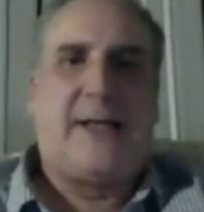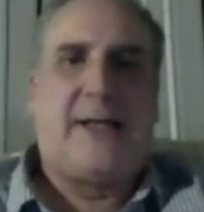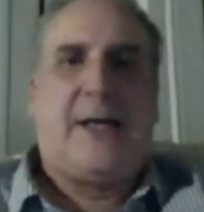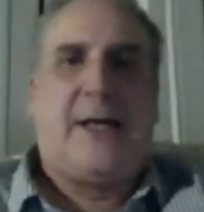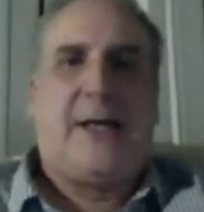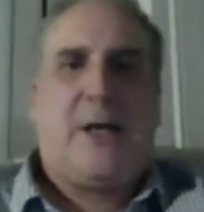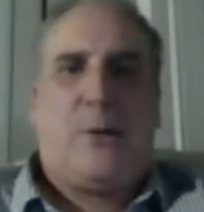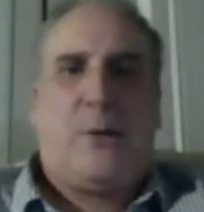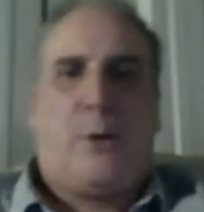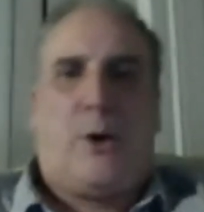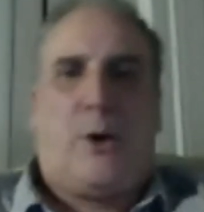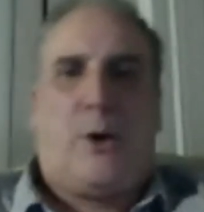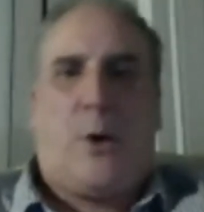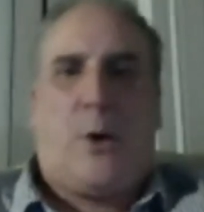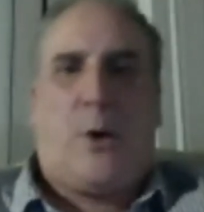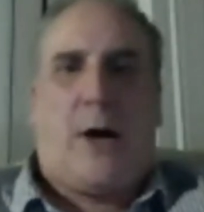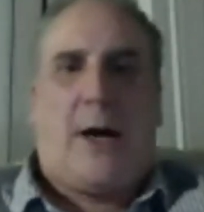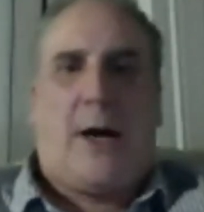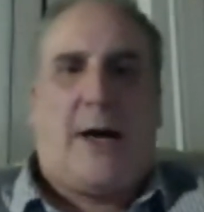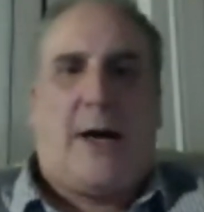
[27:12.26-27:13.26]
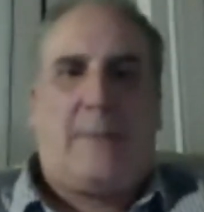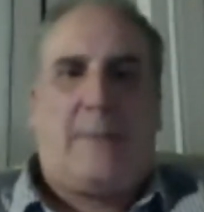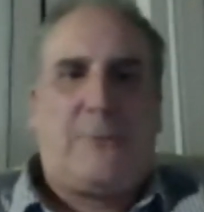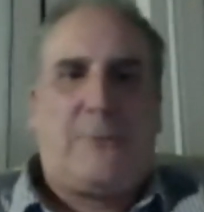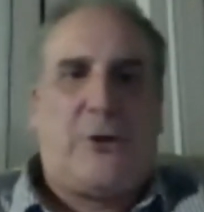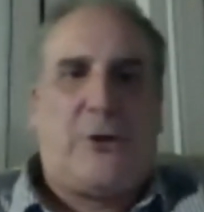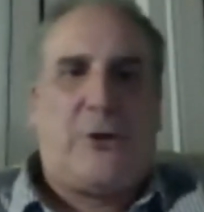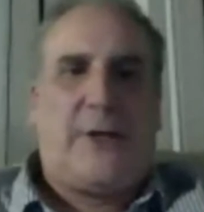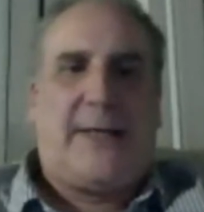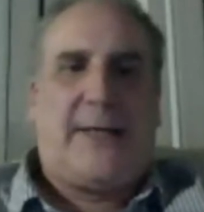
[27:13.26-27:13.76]
what I'm doing
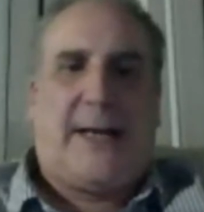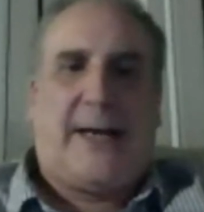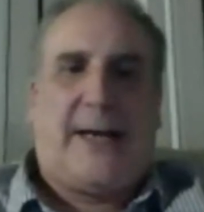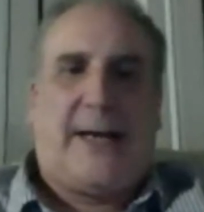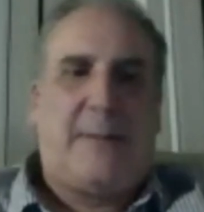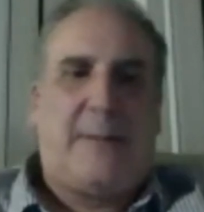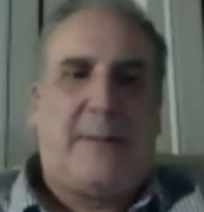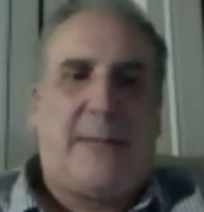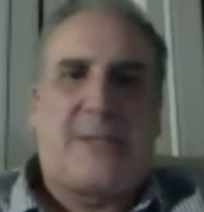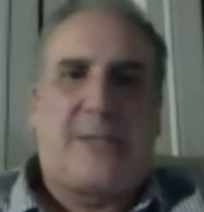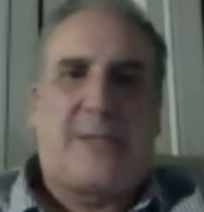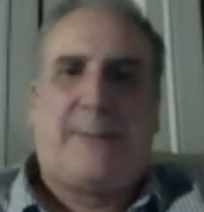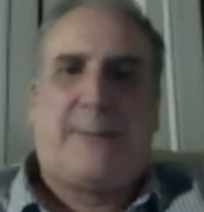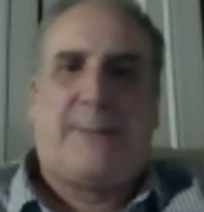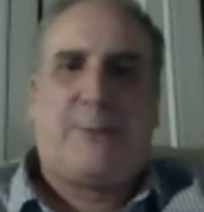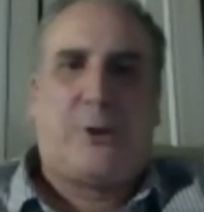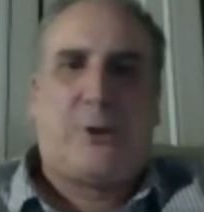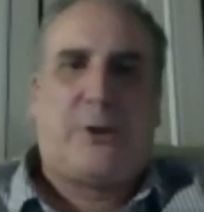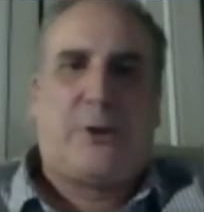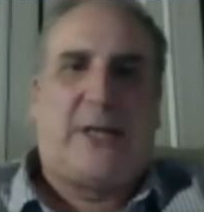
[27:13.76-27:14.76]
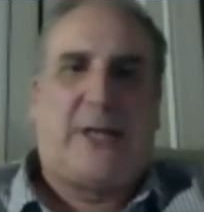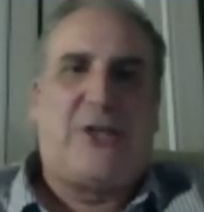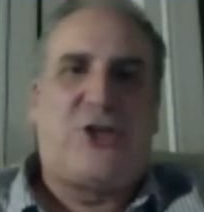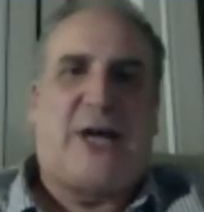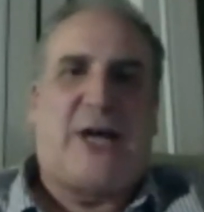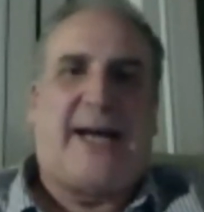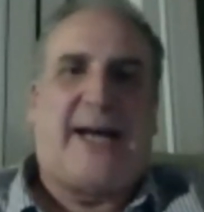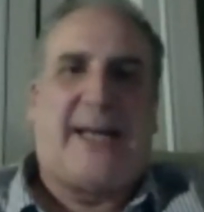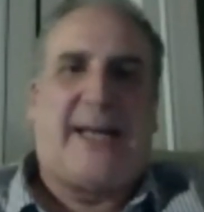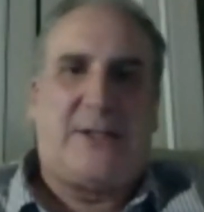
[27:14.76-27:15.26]
there, and it makes people look like
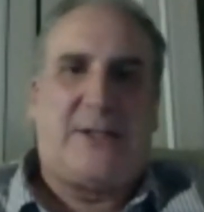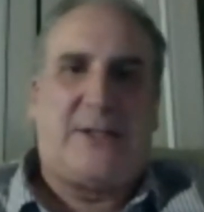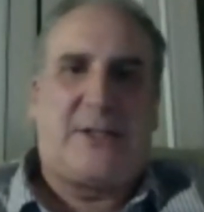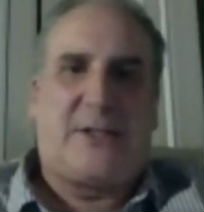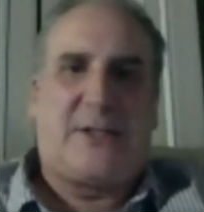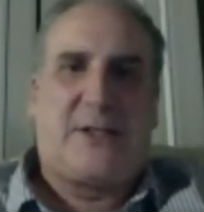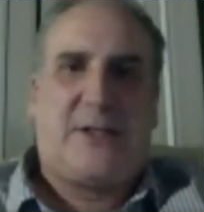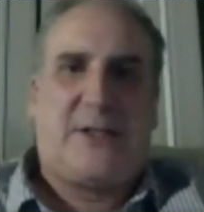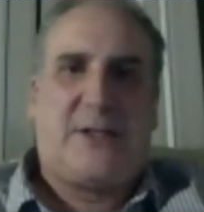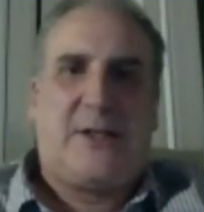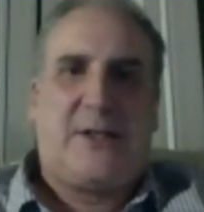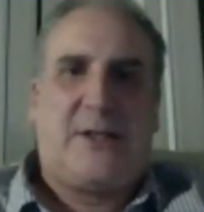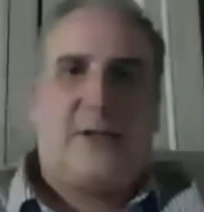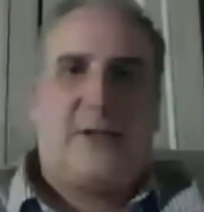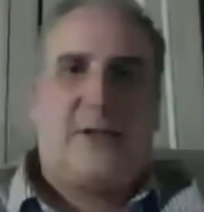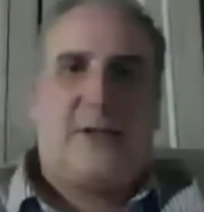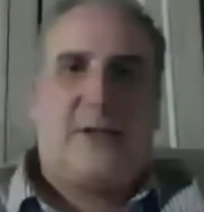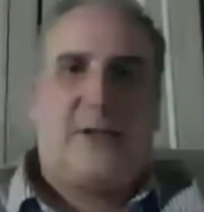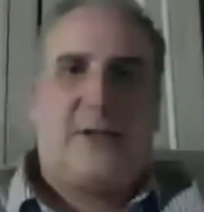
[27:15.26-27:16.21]
giants, you know.